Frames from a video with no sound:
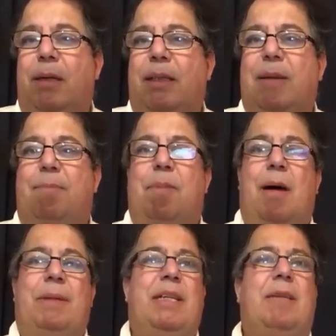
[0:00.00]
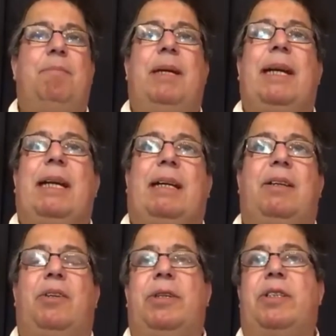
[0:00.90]
He's a bum. He doesn't beat any
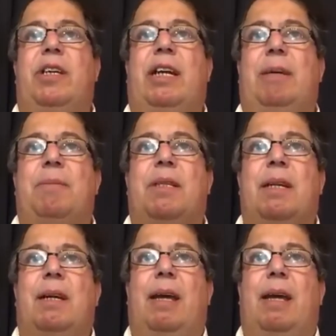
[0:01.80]
good teams.